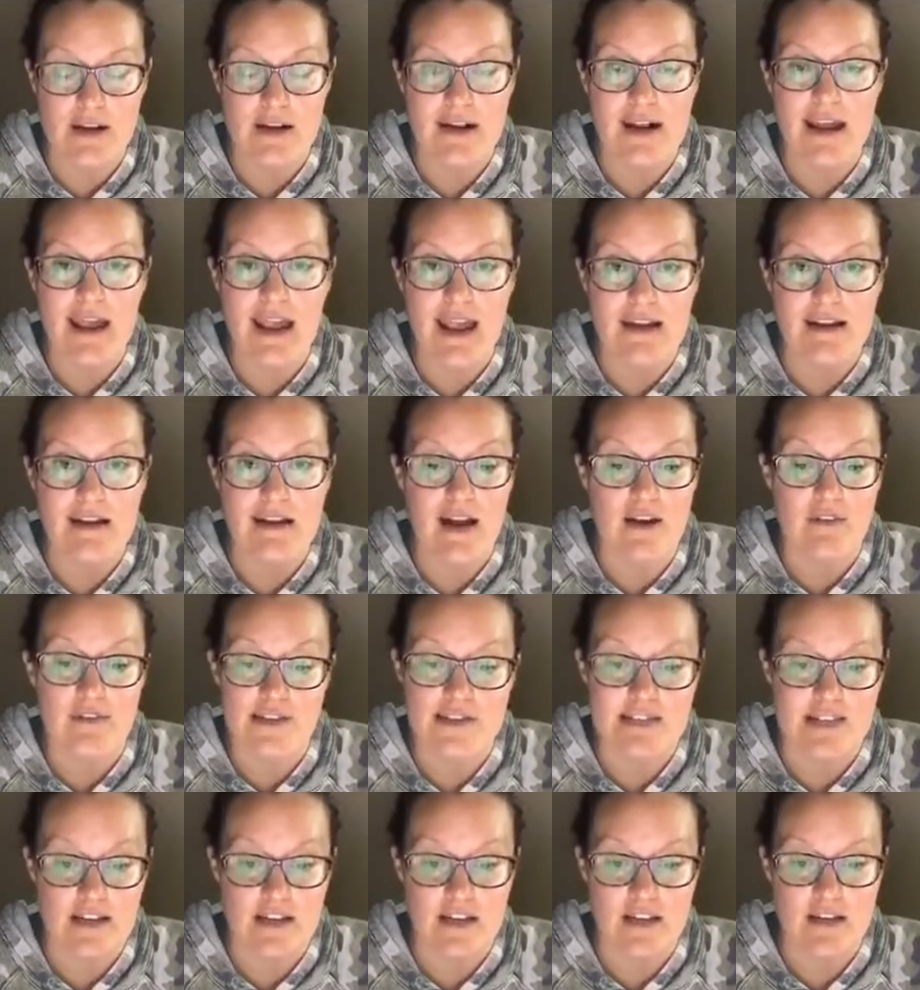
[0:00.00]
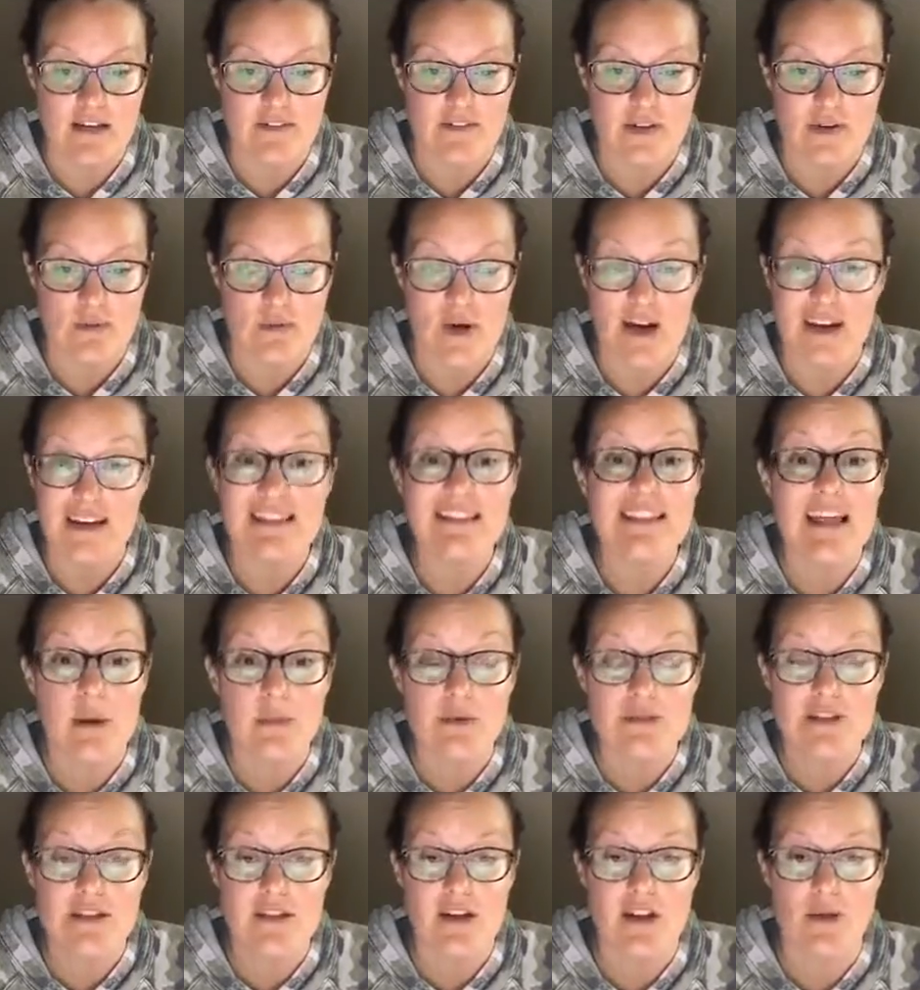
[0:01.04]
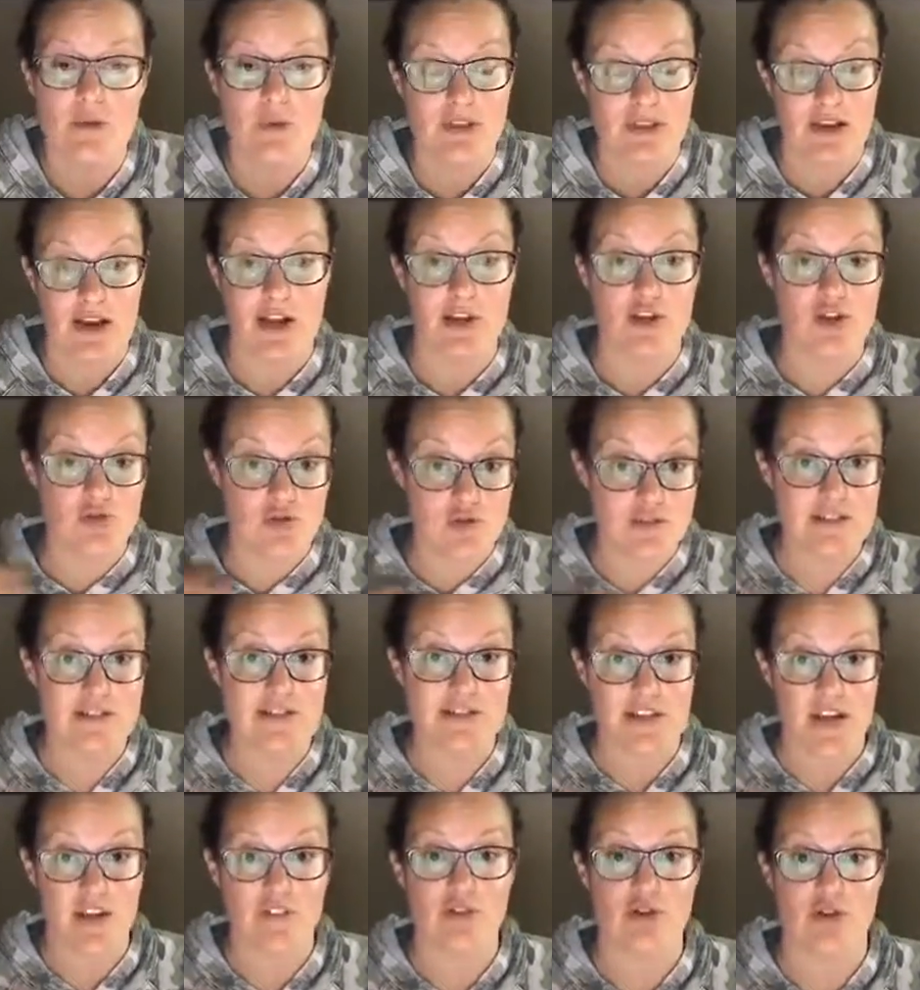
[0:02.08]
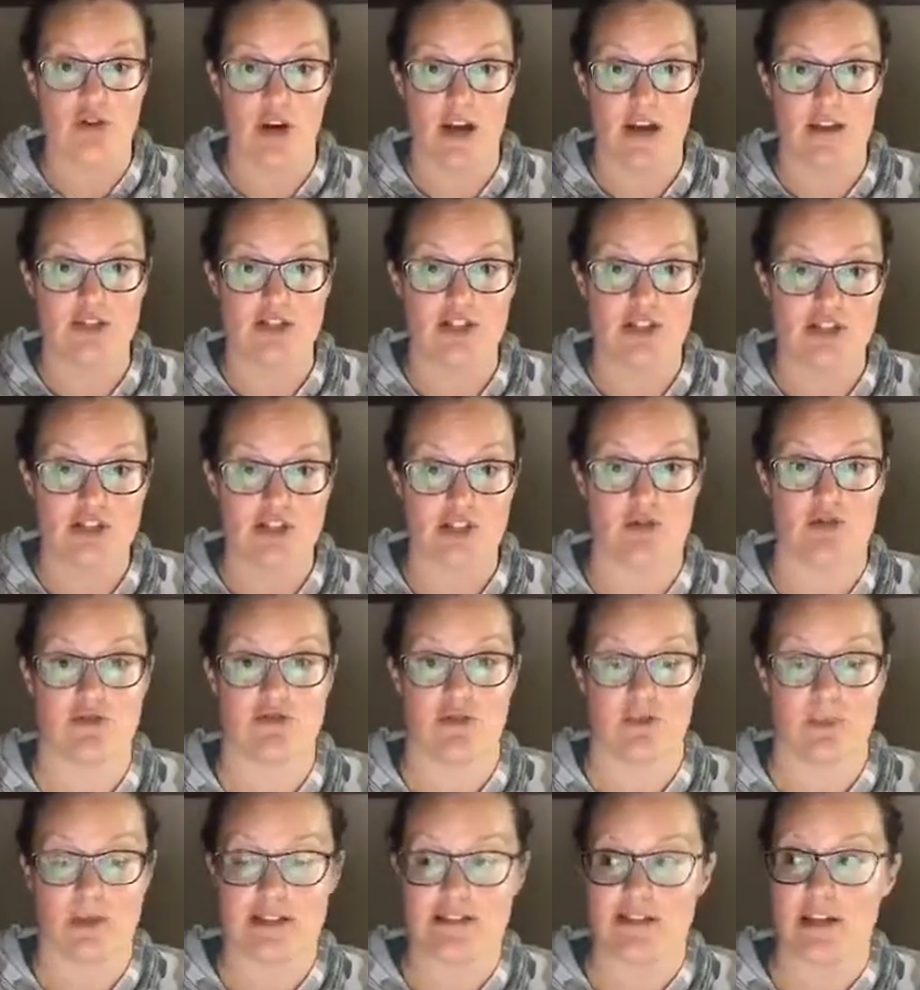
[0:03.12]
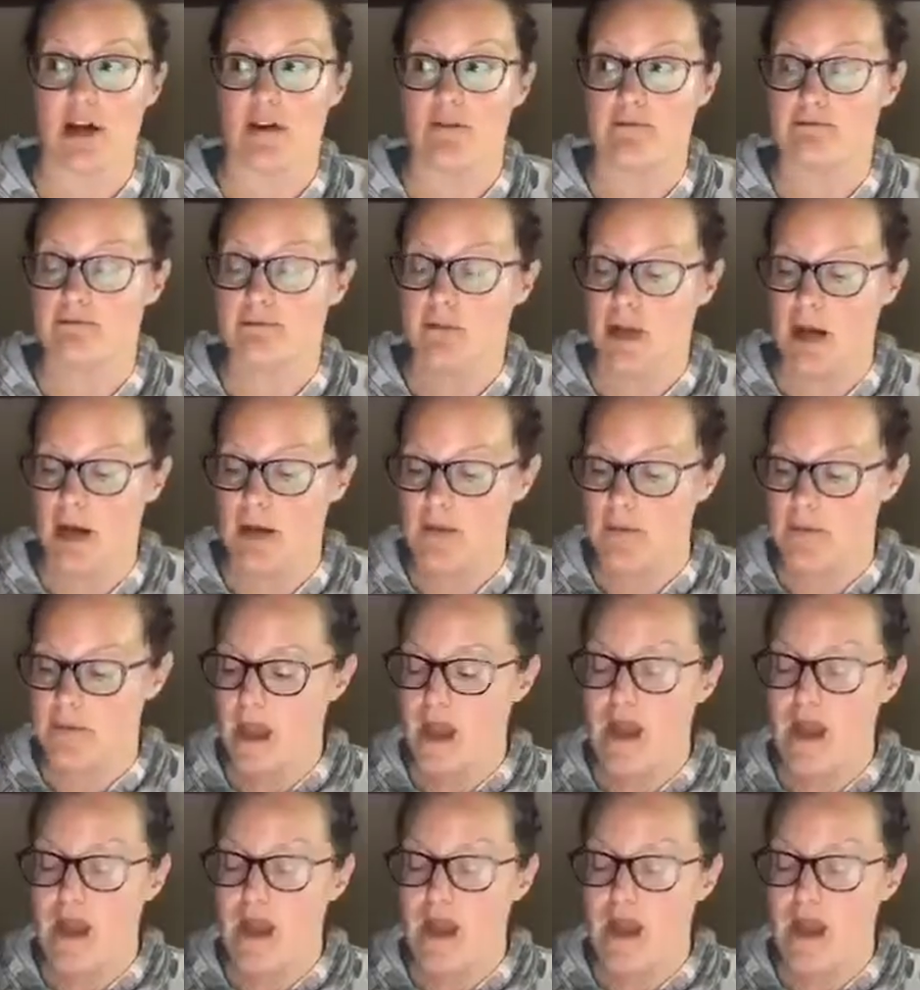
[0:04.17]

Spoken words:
And I hated every second of it, right? That was another way that I used to self-create shit shows for myself, okay?